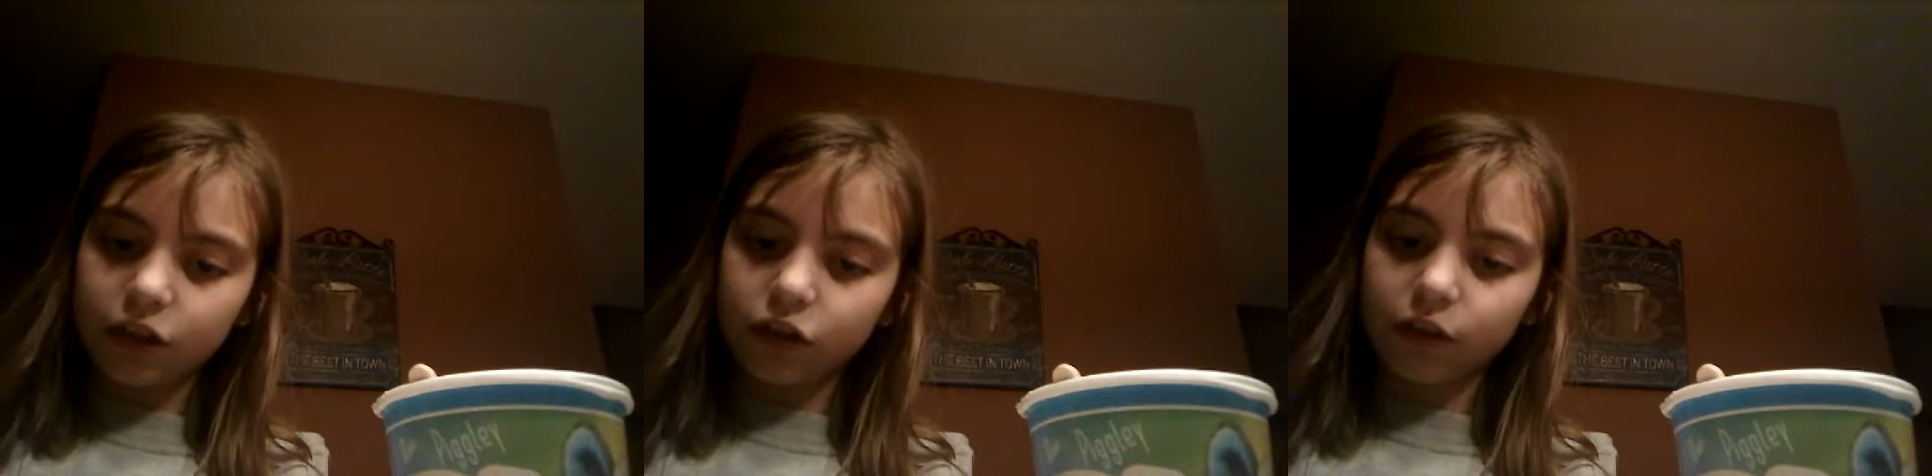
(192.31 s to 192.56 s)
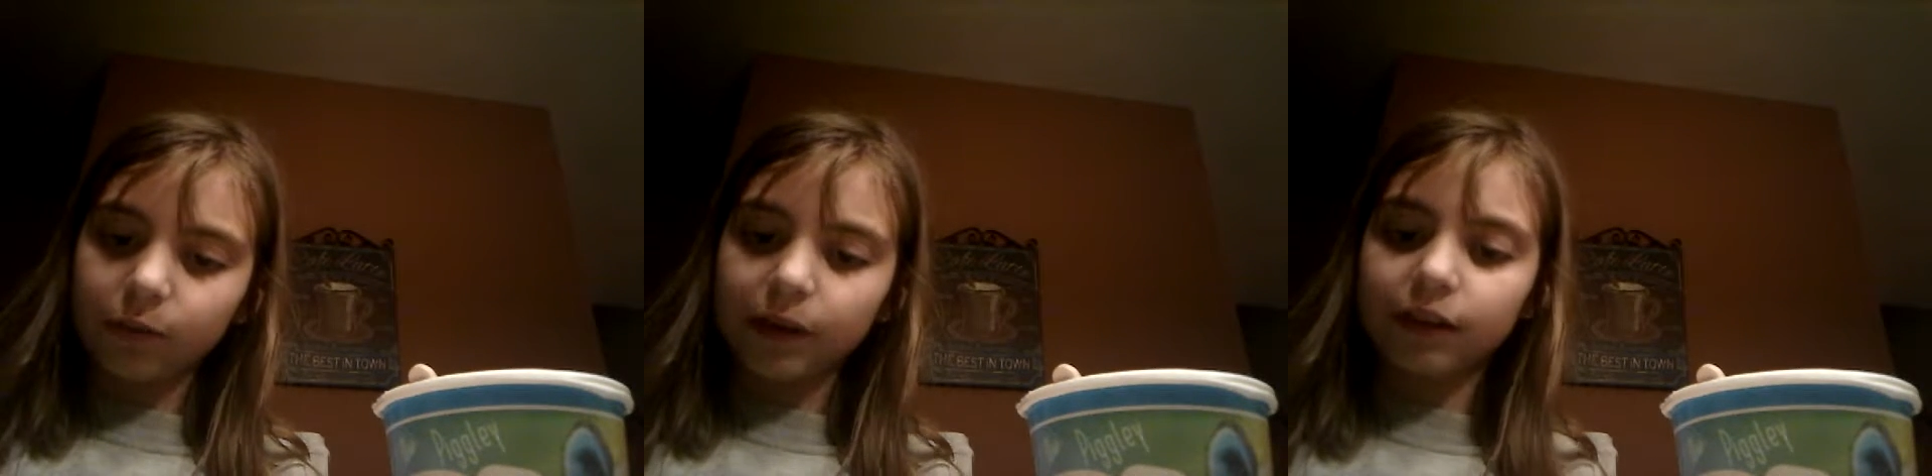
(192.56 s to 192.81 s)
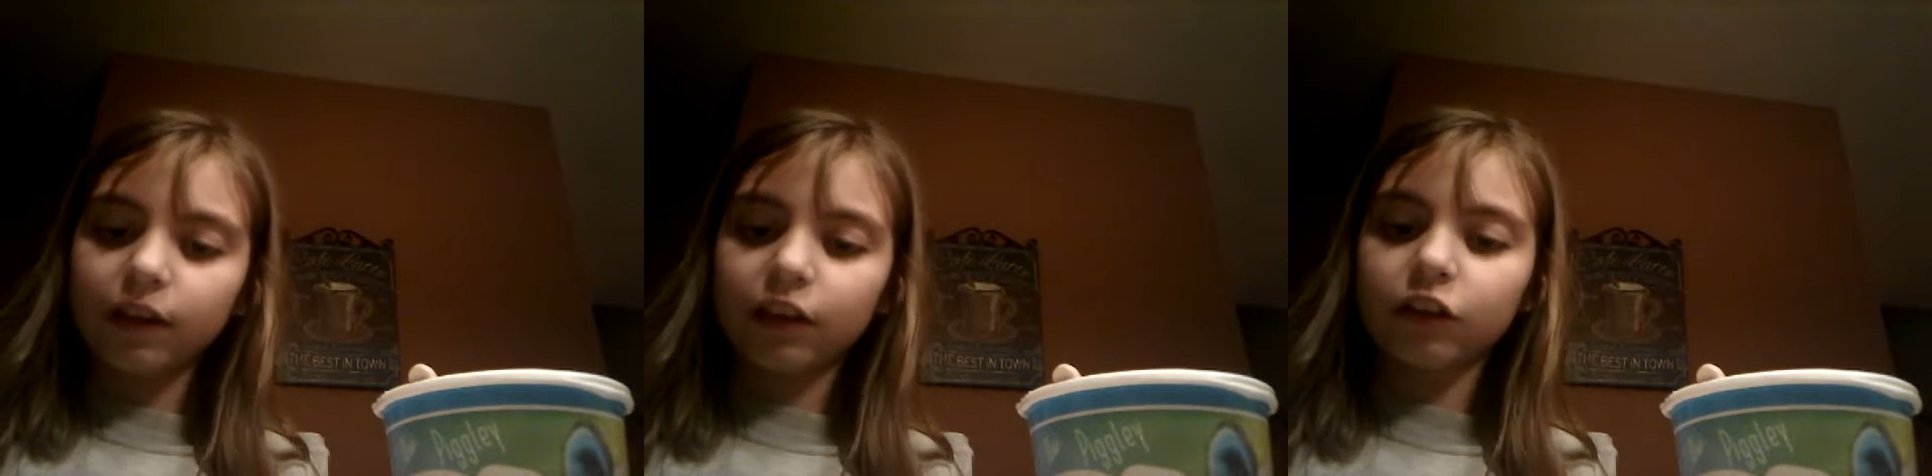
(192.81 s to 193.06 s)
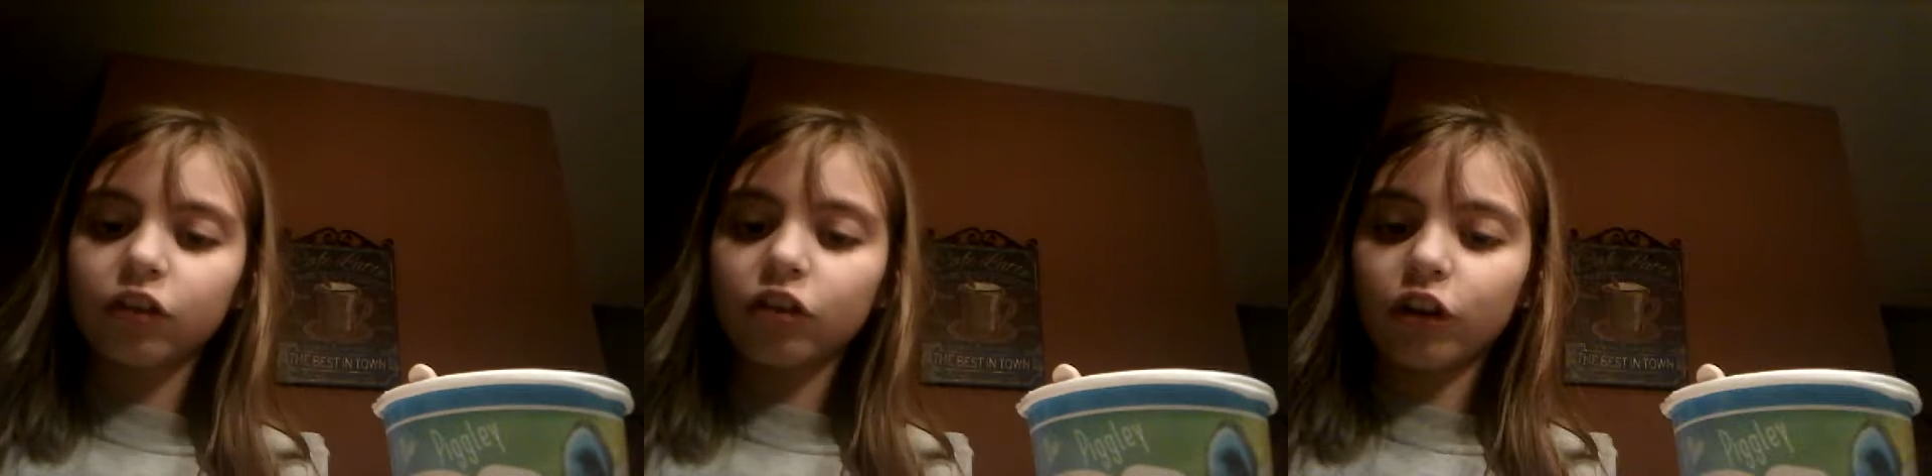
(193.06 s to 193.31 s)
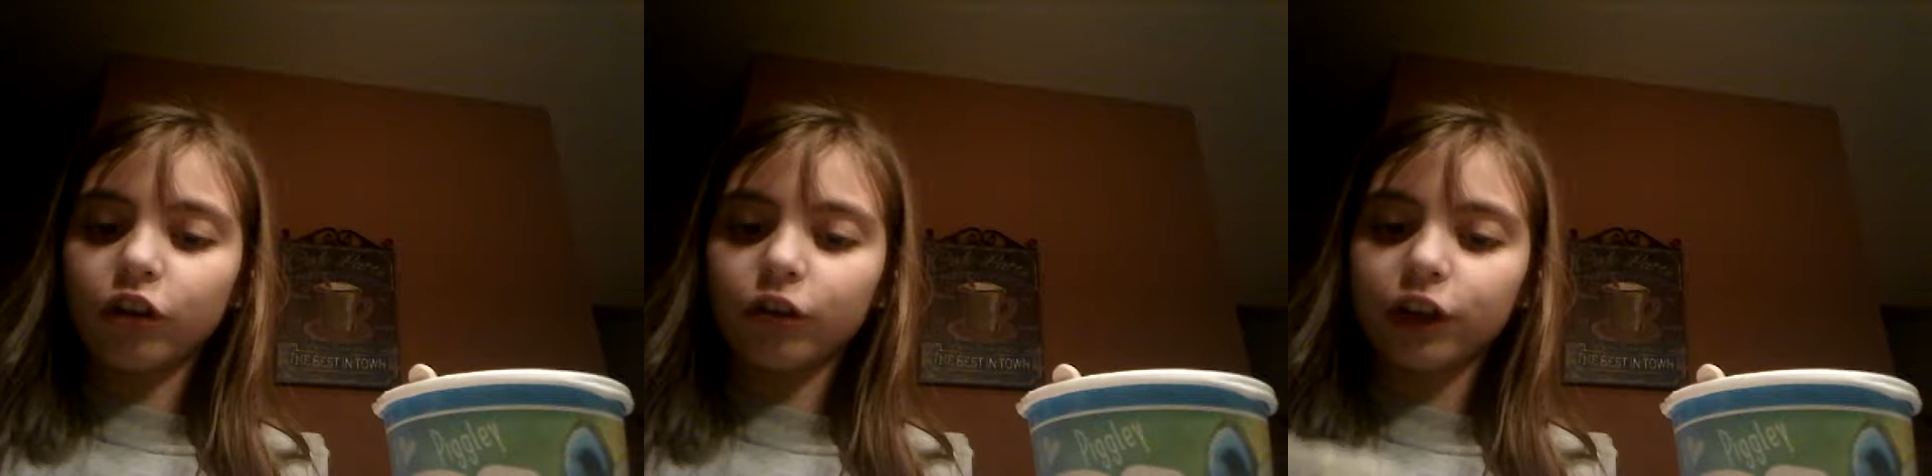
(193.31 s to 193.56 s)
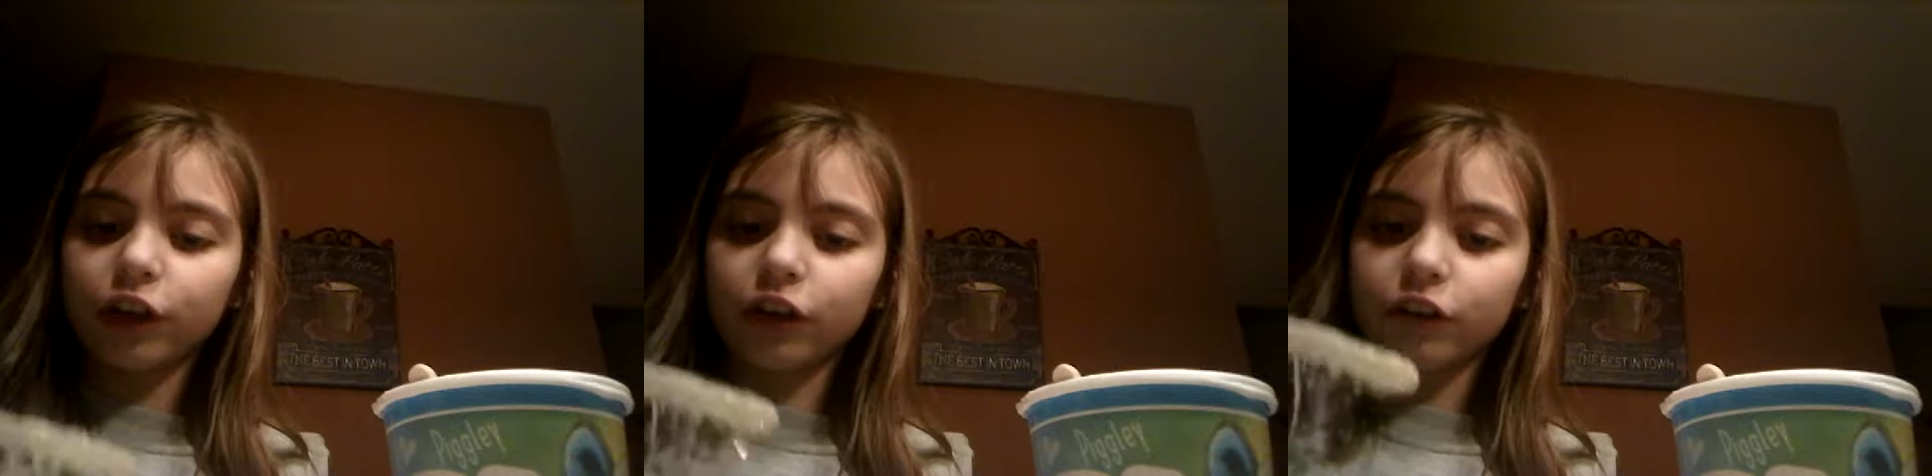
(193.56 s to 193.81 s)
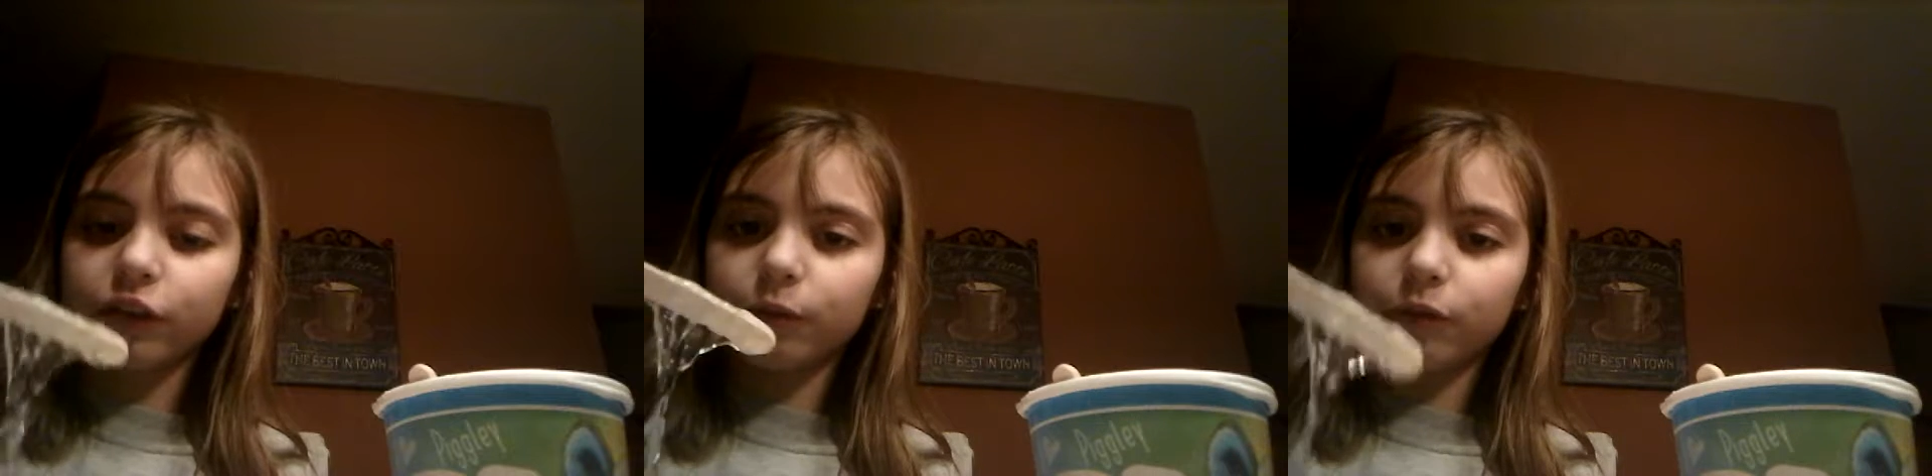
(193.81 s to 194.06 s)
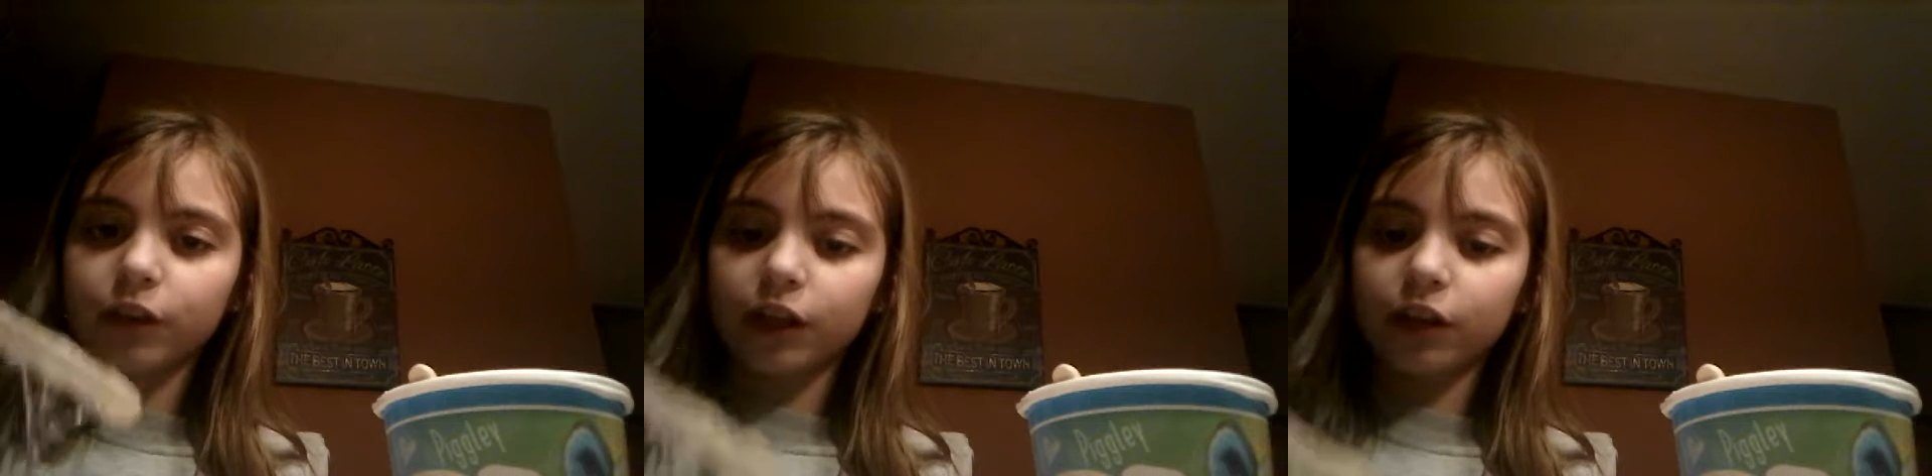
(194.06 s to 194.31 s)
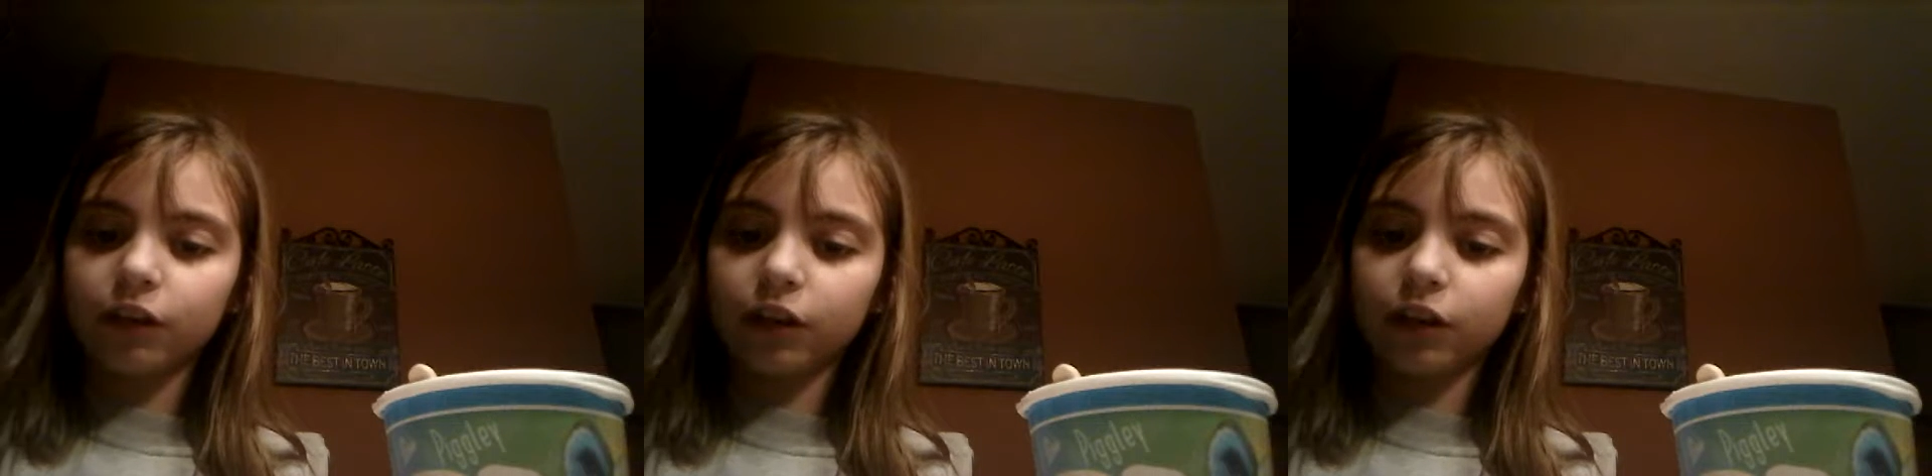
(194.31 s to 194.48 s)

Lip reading: just mix it slowly or else it will get a